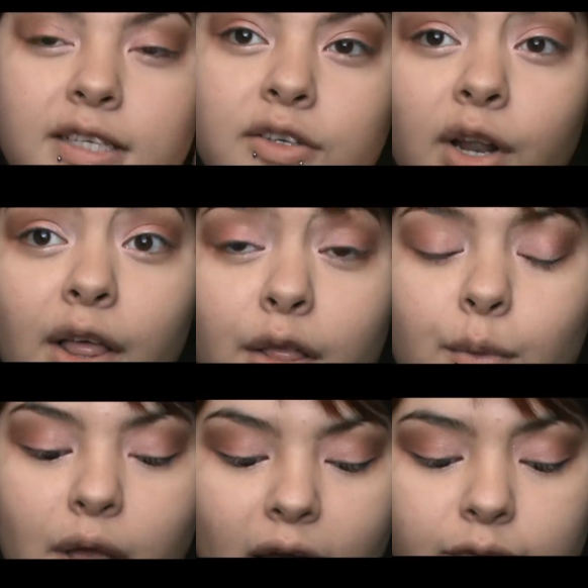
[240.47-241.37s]
so now
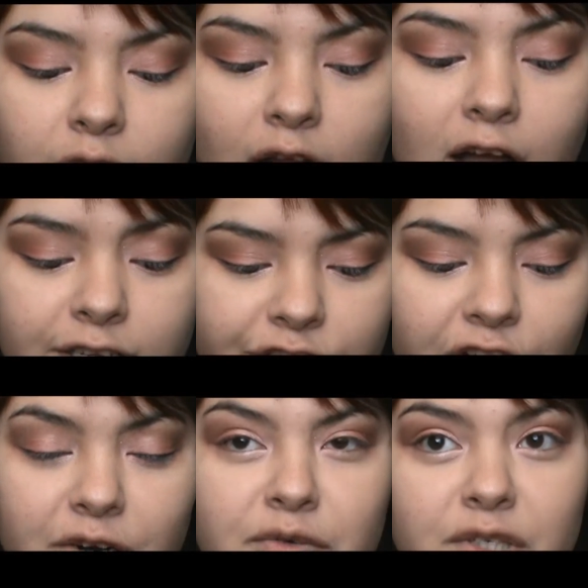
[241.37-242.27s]
that we have our
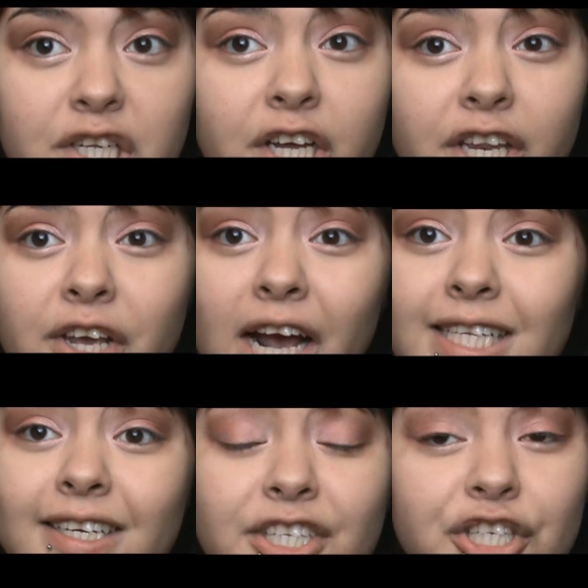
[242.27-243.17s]
eyeshadow done, you
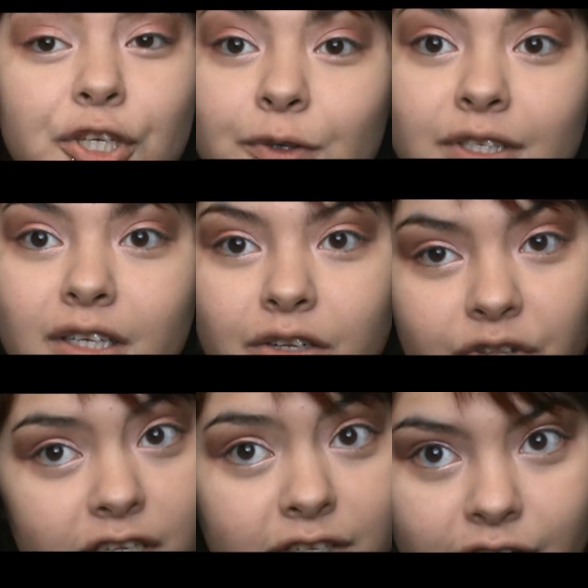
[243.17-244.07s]
guys could choose to do
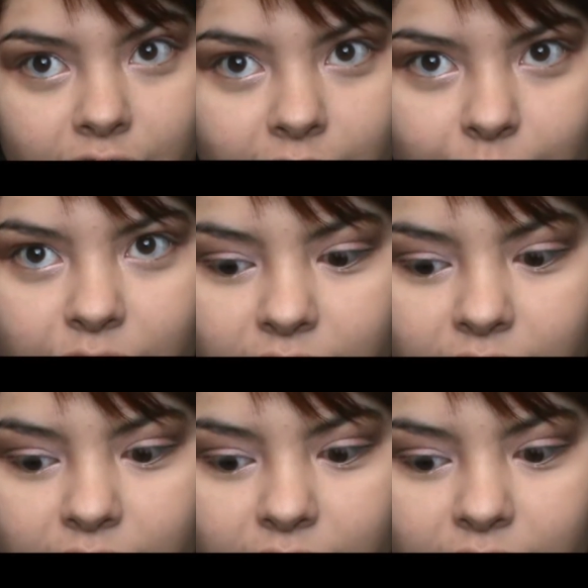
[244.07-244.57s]
this or not, but you